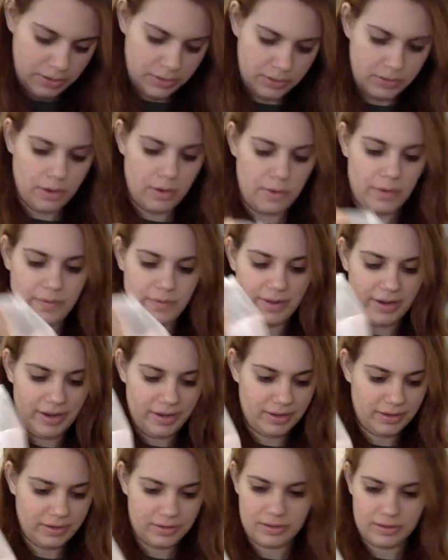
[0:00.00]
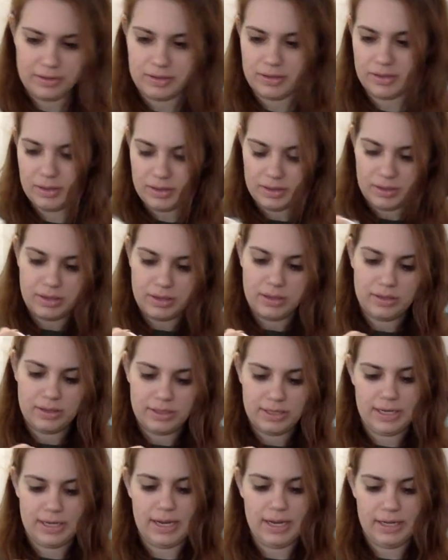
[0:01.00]
So I'm gonna
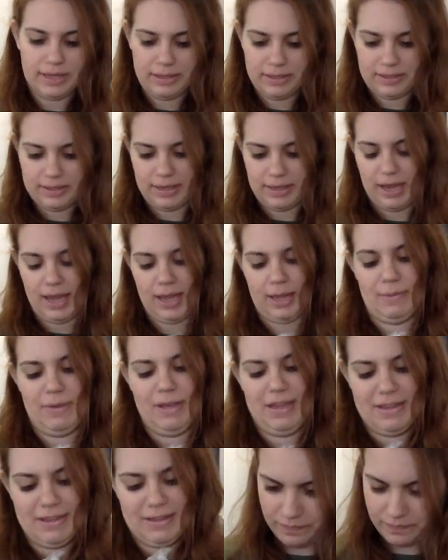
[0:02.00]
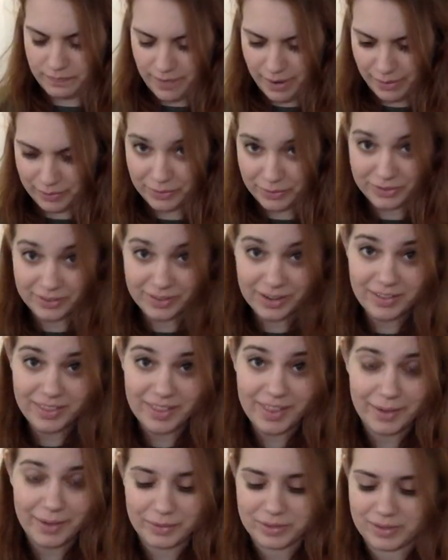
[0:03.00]
take this cake mix. I'm scared that
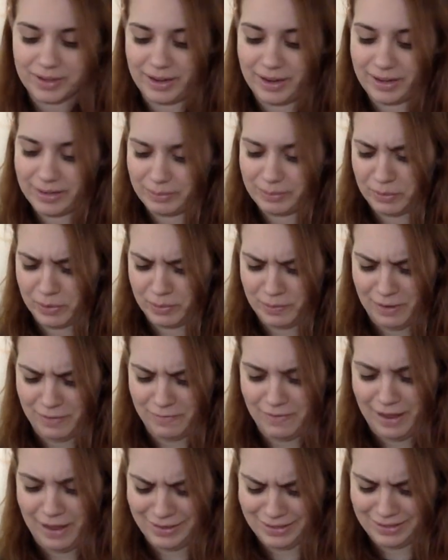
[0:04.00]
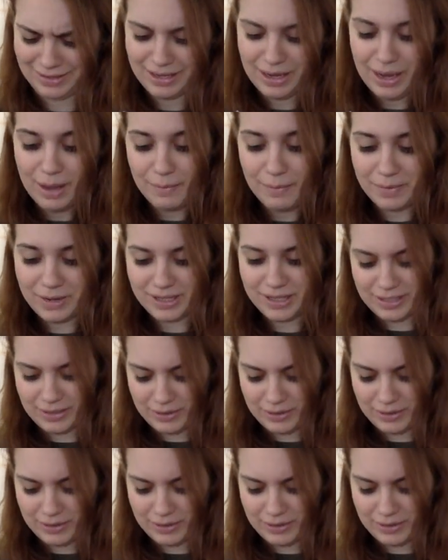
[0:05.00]
that was gonna explode in my face, but it's